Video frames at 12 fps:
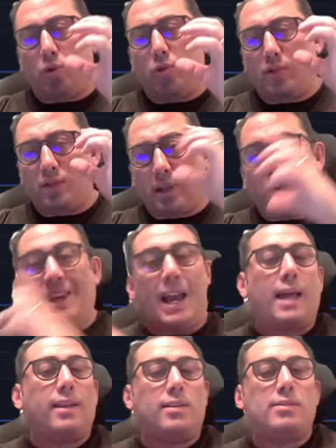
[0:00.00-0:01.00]
some
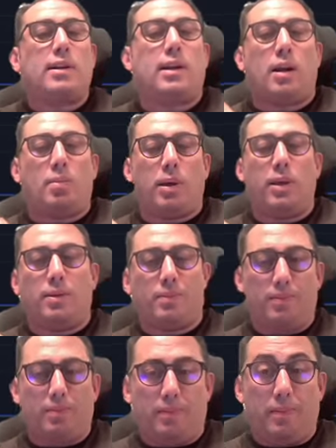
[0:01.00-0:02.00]
candles are coming
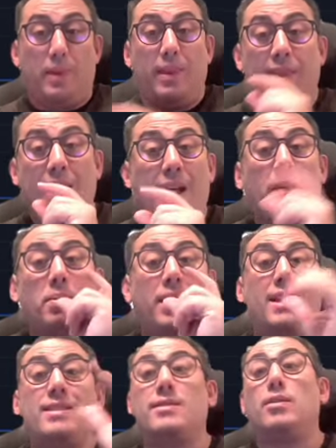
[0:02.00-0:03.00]
not
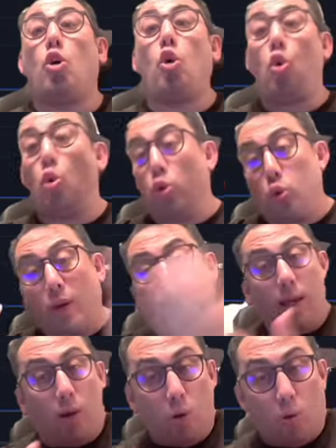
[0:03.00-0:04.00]
means all the way it
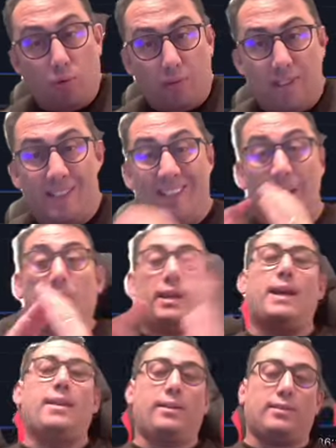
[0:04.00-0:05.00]
goes. Some
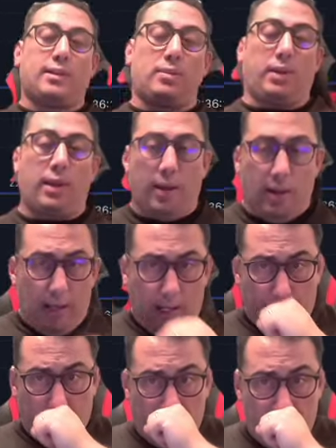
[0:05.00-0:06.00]
candles coming,
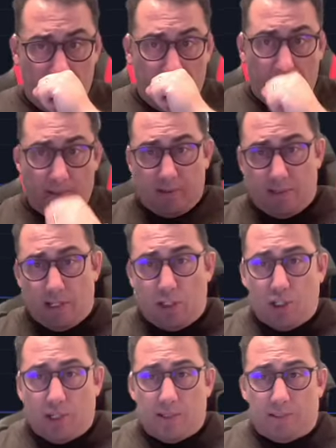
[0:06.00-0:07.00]
such
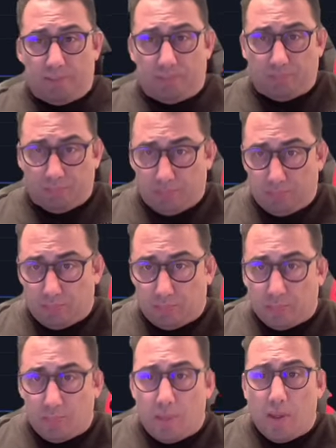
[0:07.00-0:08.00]
as
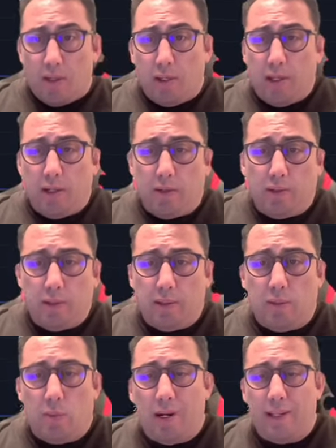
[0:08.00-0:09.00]
here the
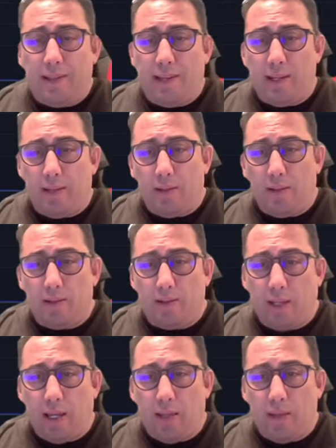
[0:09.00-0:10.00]
white candles,
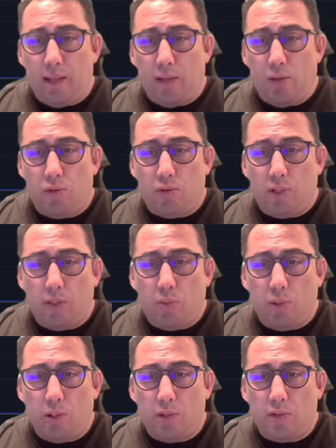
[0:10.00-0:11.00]
and then you see
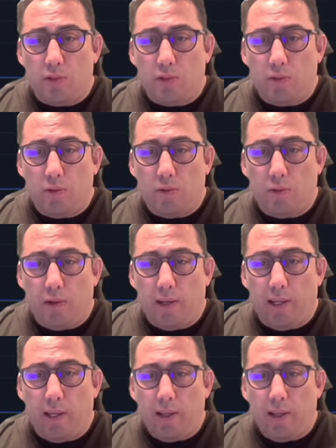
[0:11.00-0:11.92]
one, two, three,